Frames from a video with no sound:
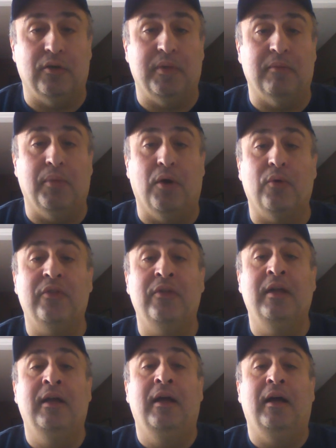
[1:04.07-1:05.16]
bit of both.
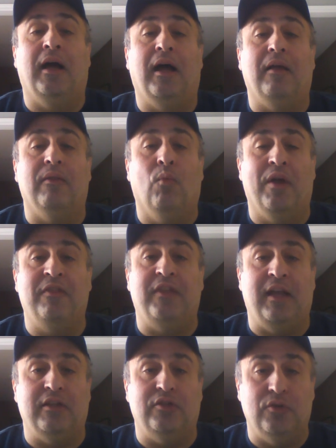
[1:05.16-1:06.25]
Uh, one
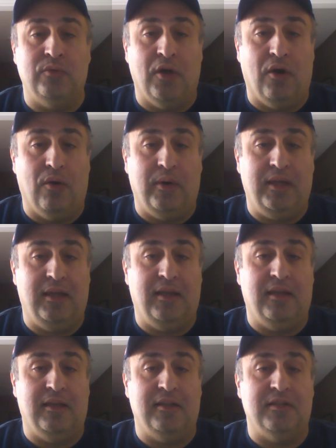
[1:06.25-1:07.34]
thing I do know
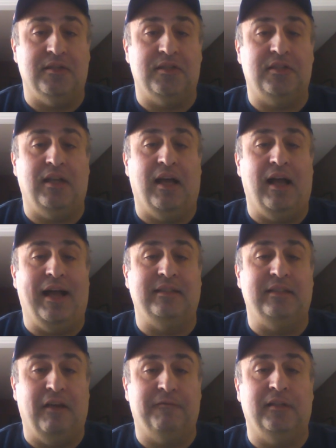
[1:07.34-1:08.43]
is I
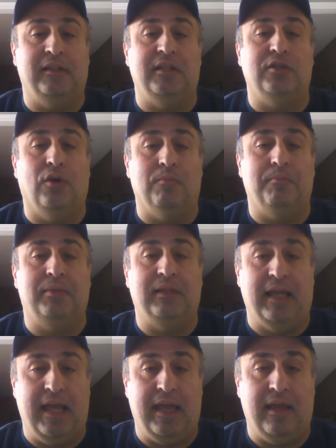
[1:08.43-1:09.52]
definitely don't
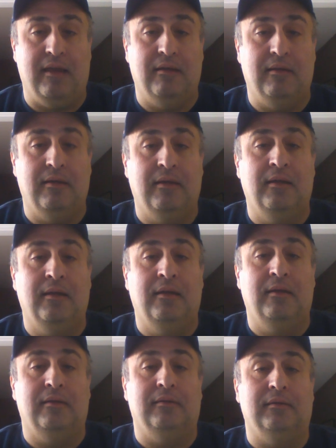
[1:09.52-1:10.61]
play
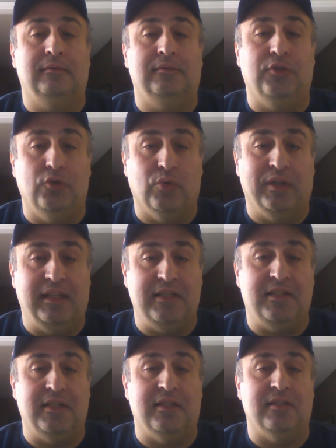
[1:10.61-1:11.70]
new
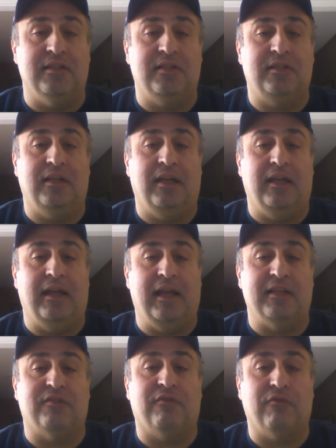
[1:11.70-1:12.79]
releases
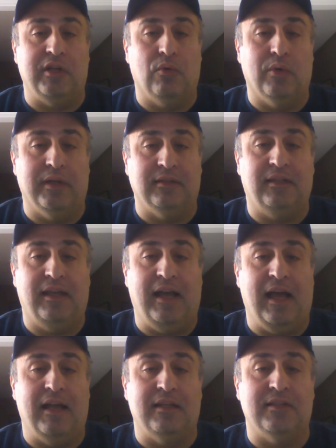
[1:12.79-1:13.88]
as frequent
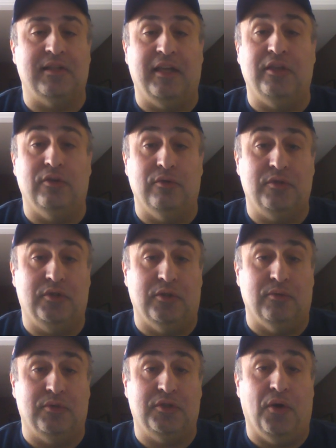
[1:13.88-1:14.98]
as I used
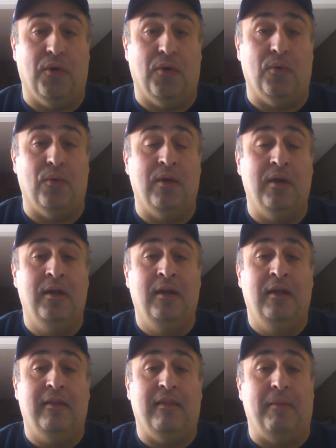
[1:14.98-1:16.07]
to. So
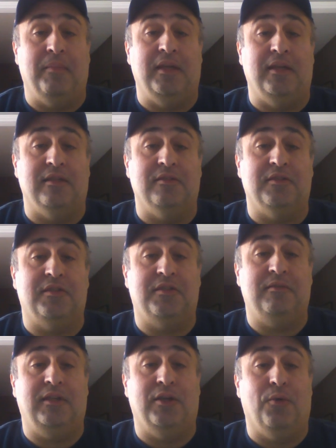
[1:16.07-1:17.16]
that
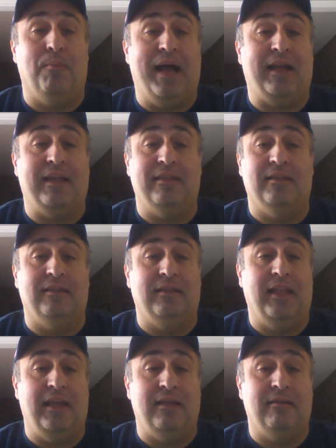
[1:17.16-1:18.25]
means, you know, back in the
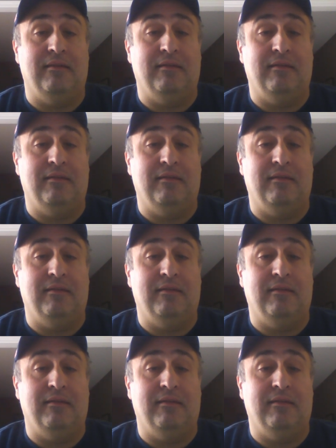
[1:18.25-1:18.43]
late